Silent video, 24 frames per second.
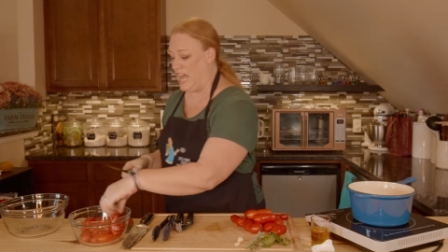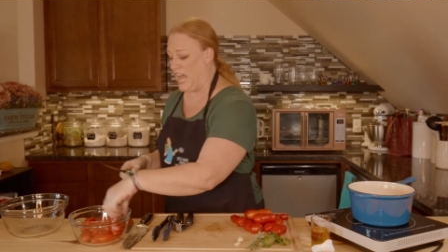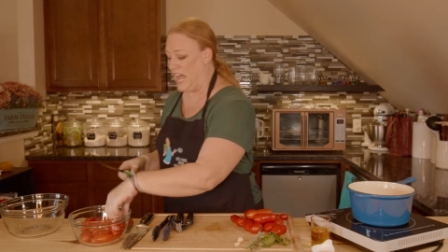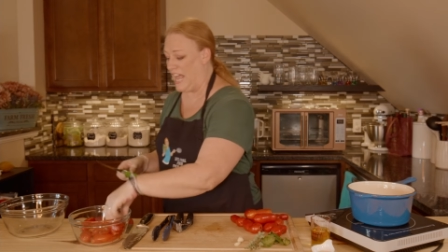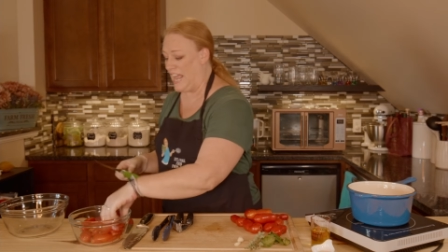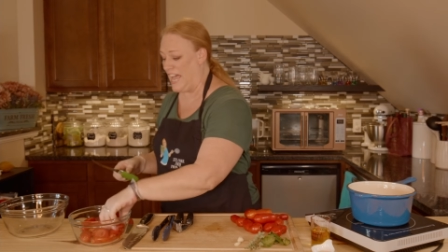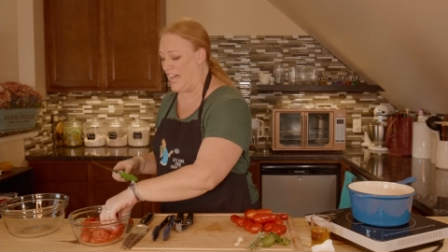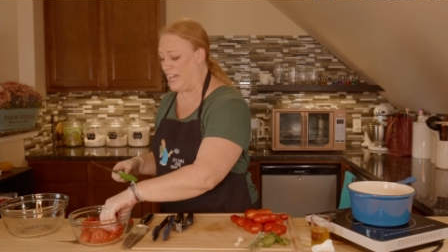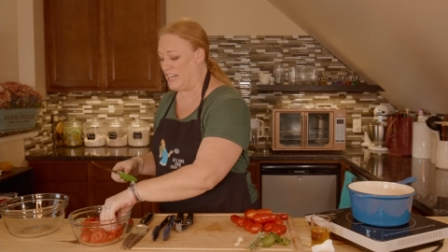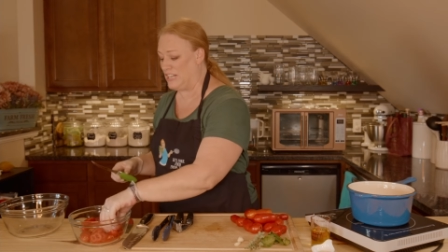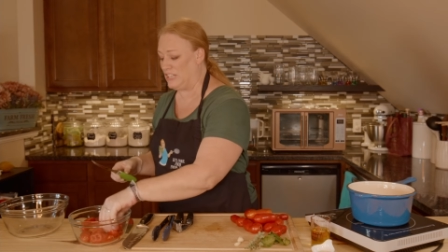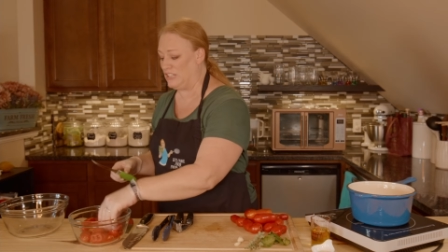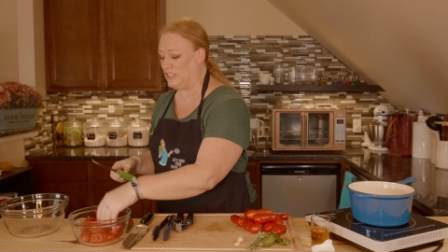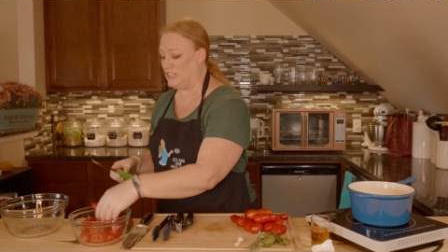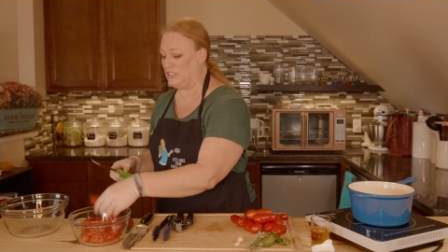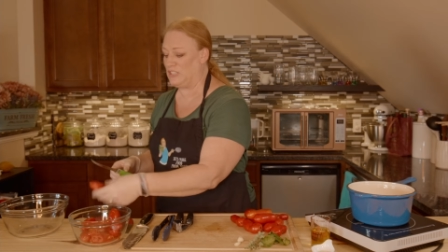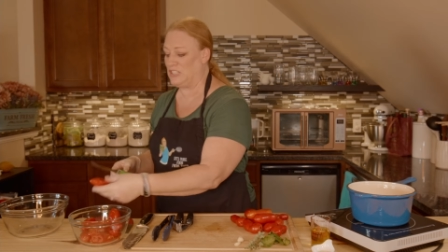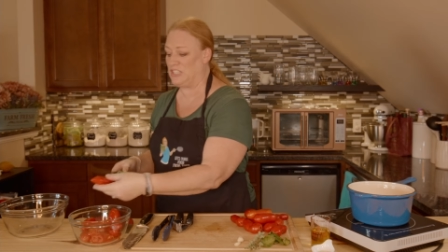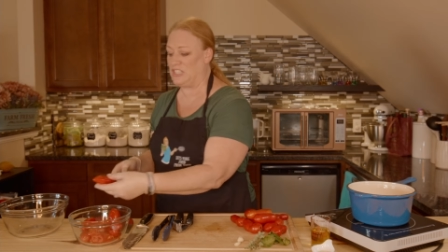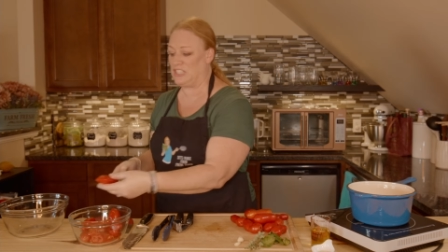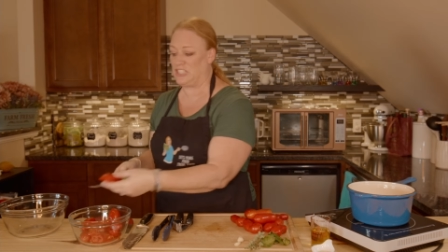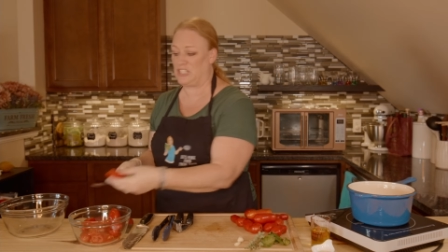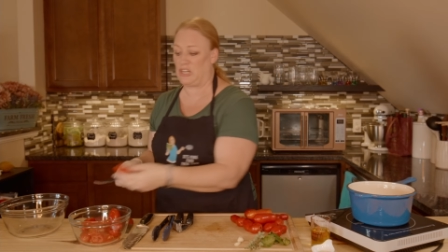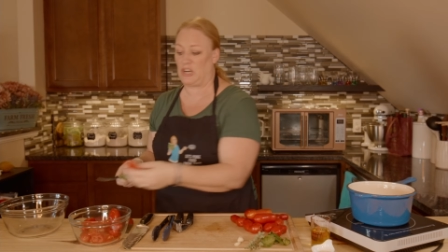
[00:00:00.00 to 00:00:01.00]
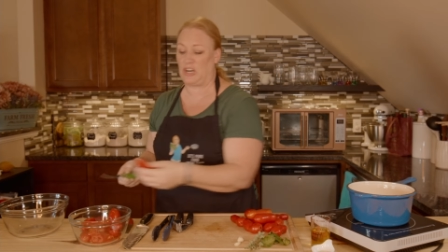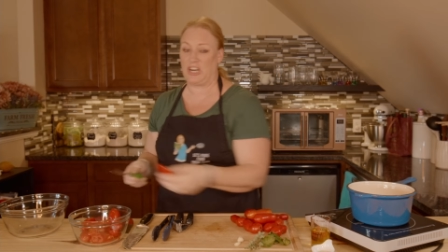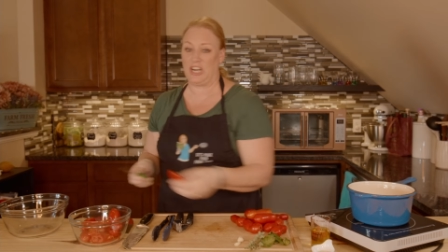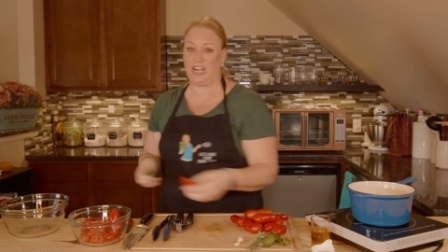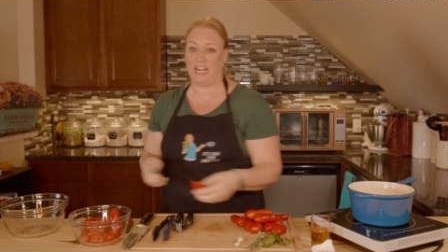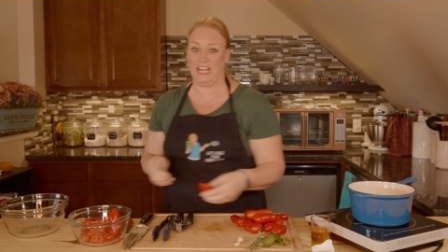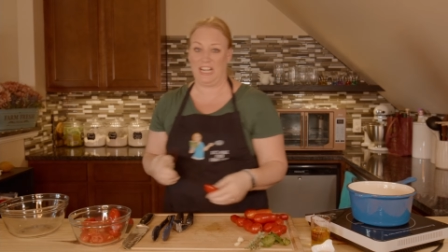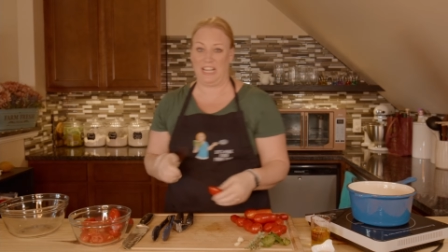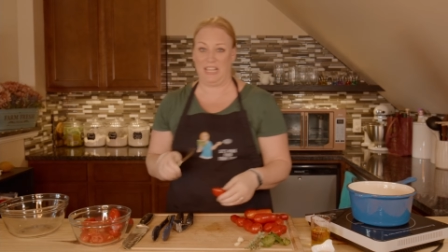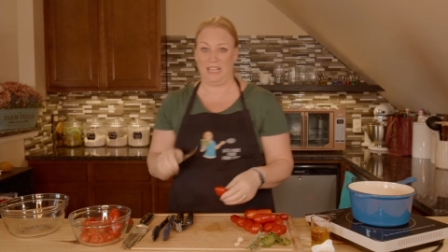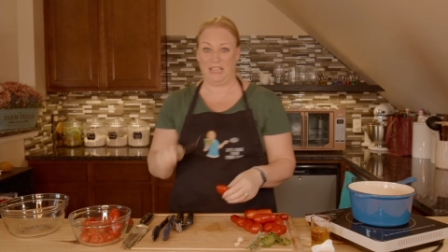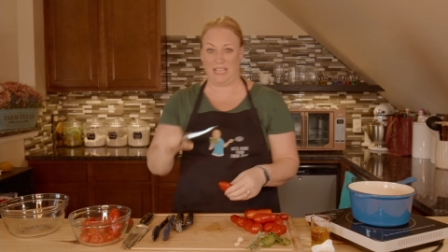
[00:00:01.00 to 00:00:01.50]
I had a little start
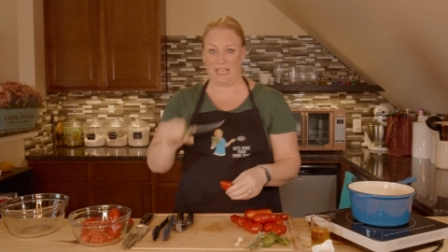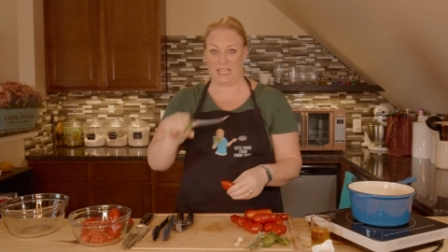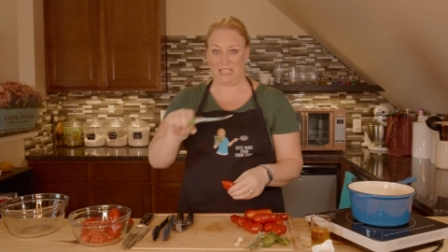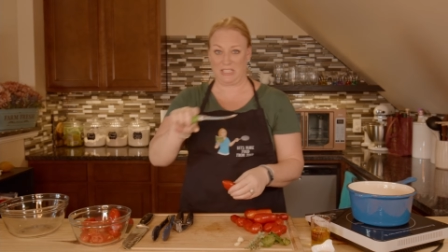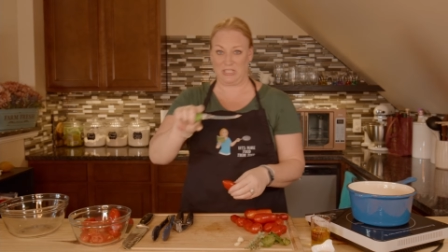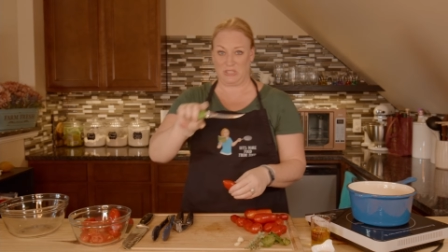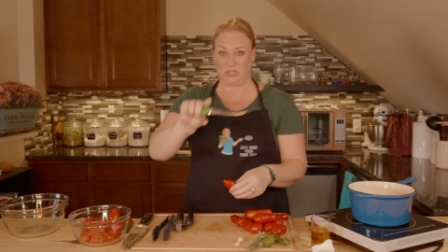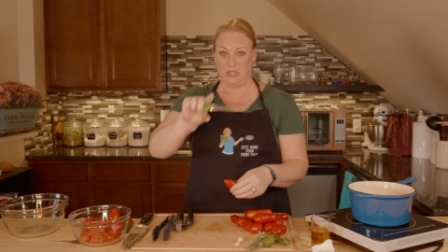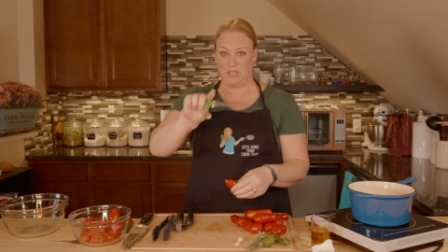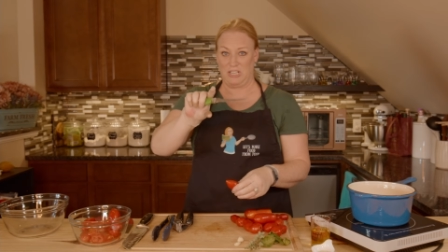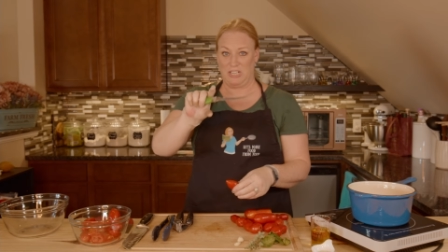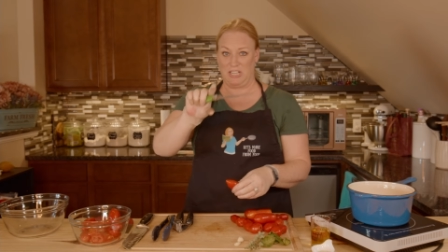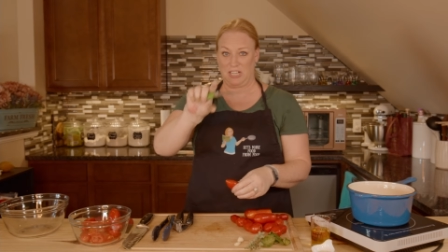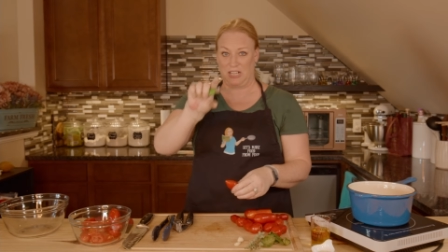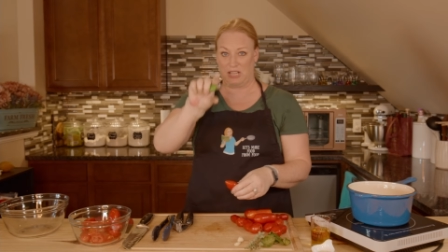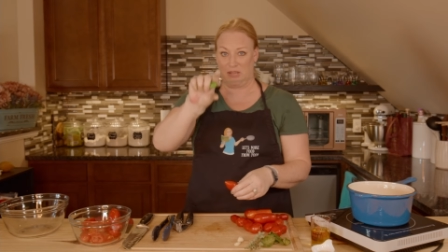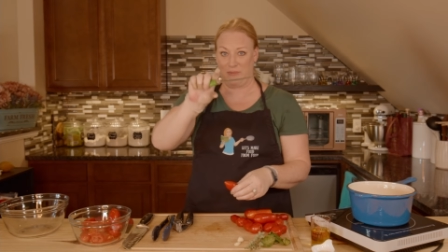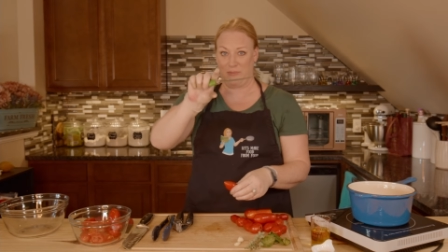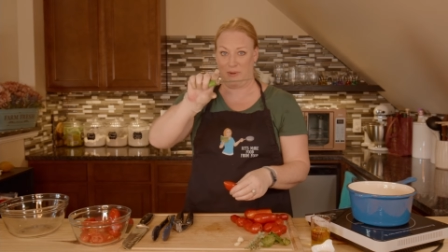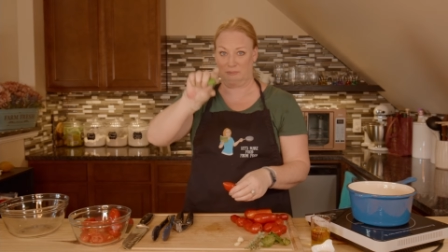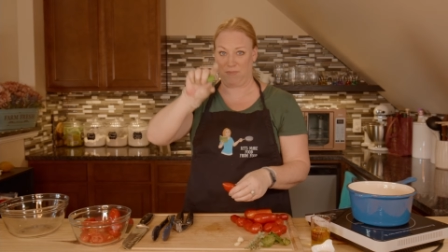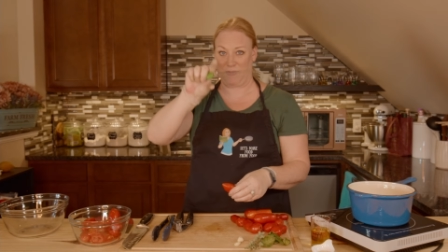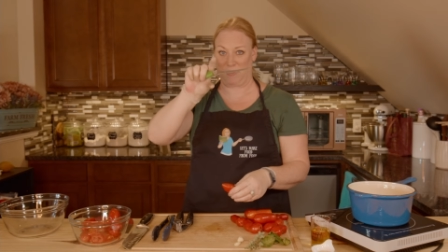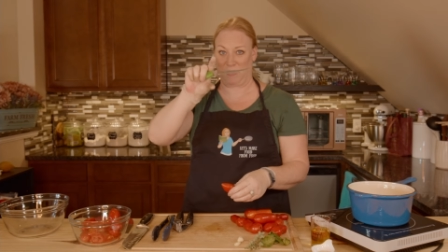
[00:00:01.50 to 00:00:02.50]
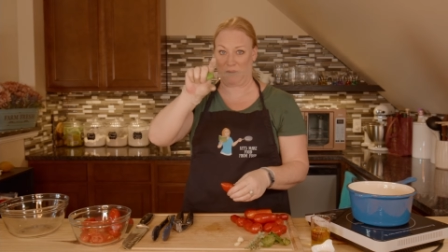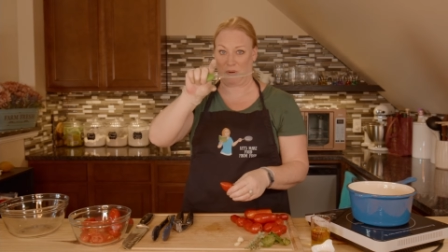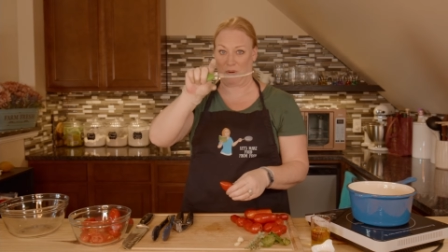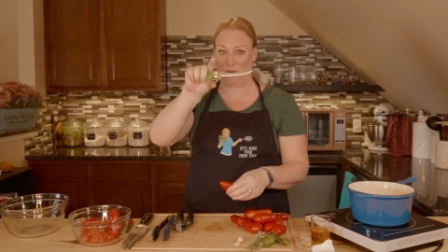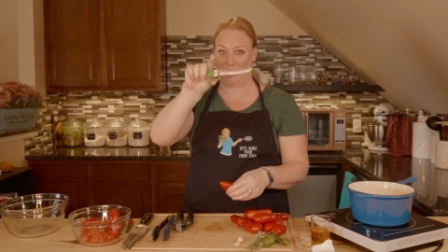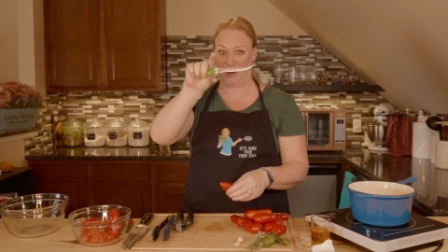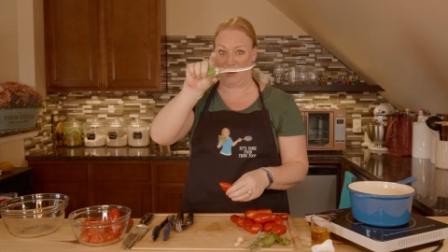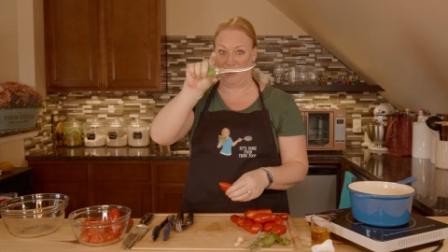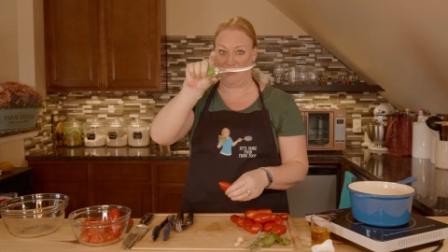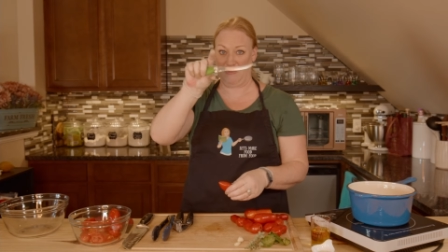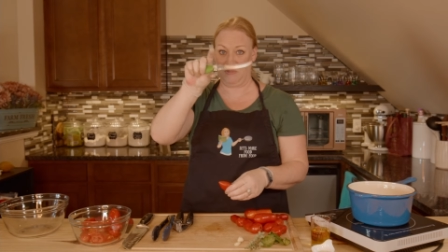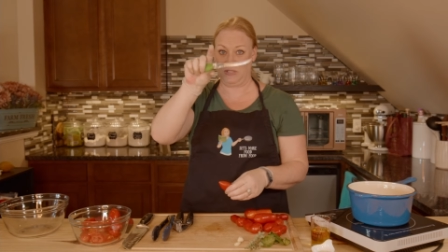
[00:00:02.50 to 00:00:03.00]
and it like started to come up from the
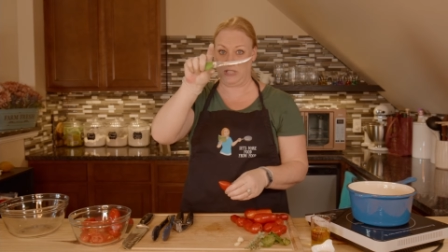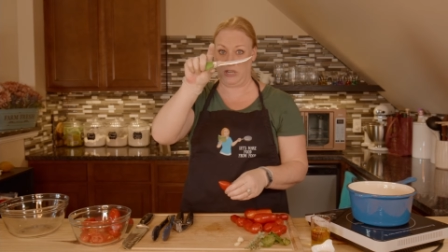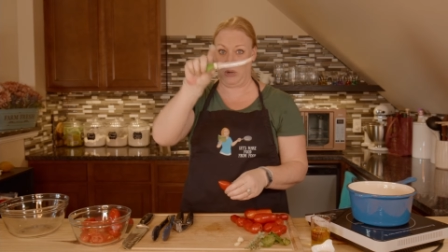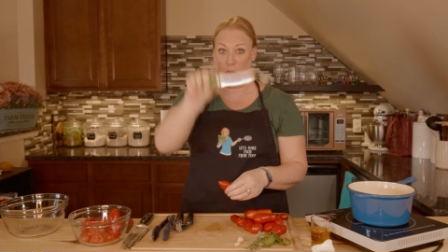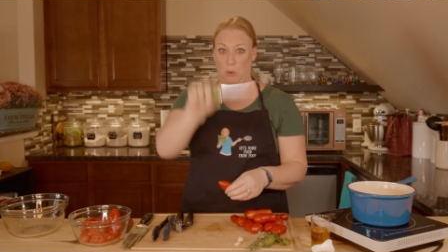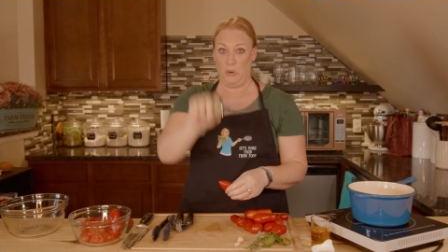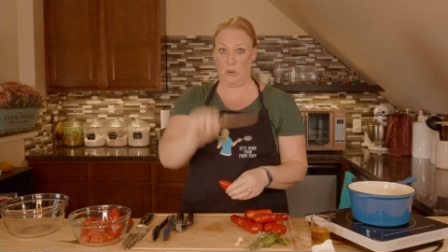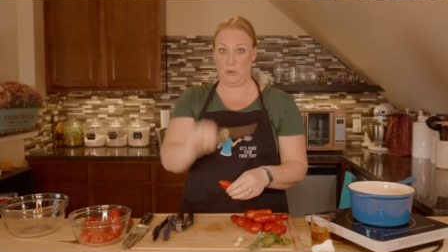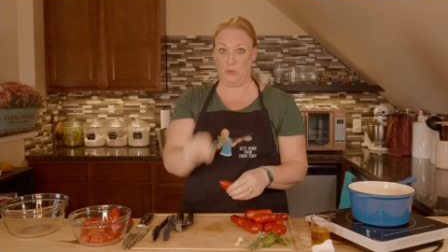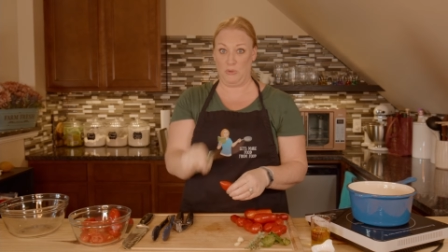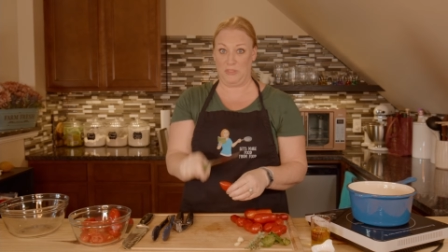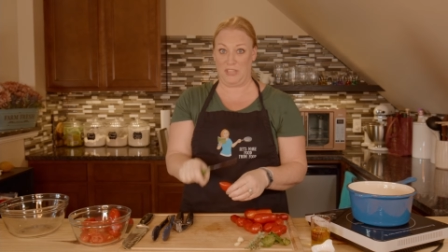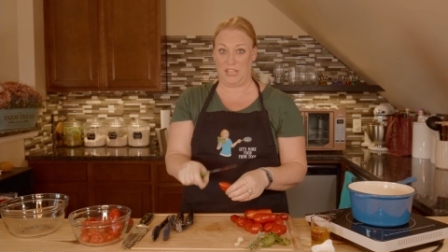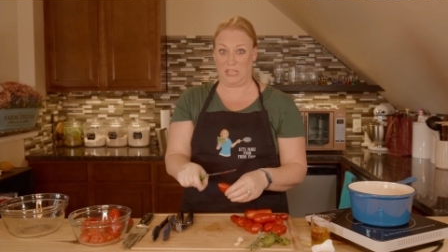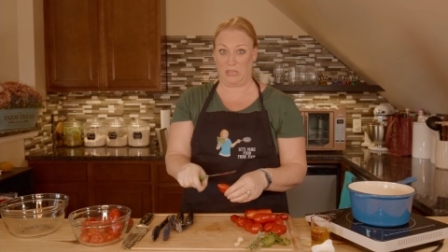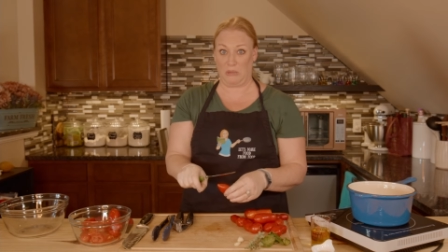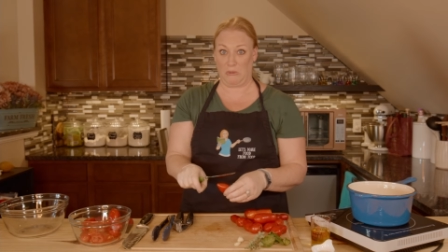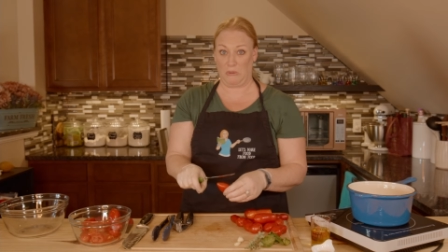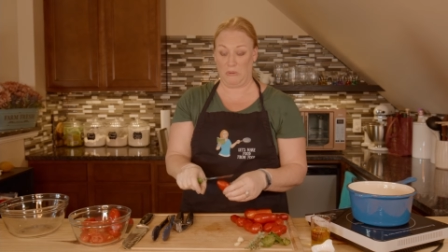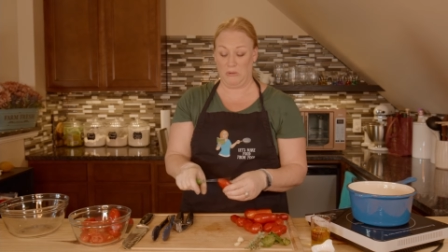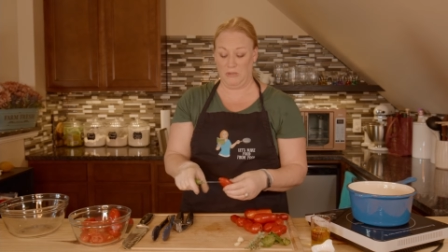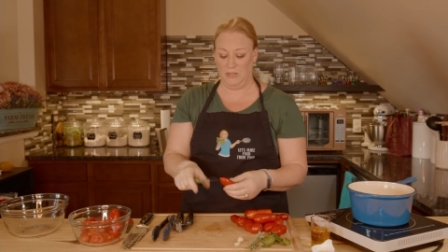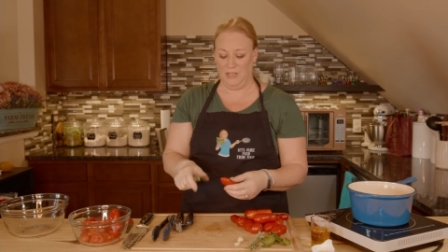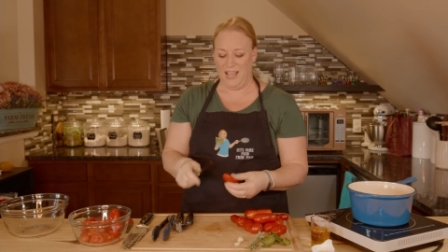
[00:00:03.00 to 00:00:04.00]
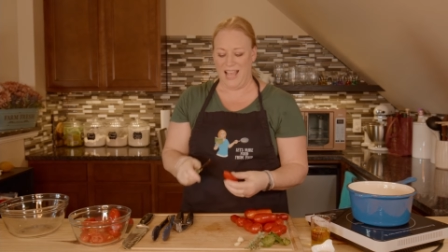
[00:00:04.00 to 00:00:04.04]
ground and it was like, oh no, thank you.